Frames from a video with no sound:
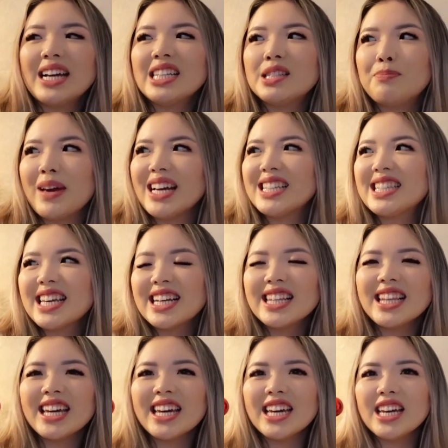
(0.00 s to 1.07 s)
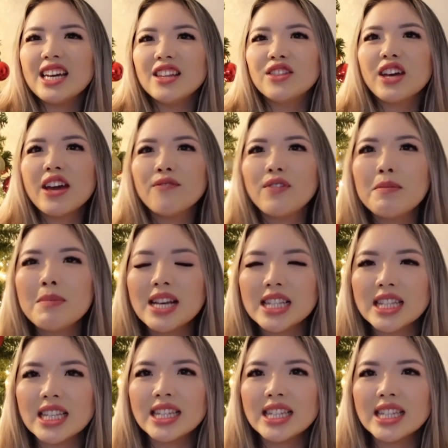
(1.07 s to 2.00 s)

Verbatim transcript: it's basically the infamous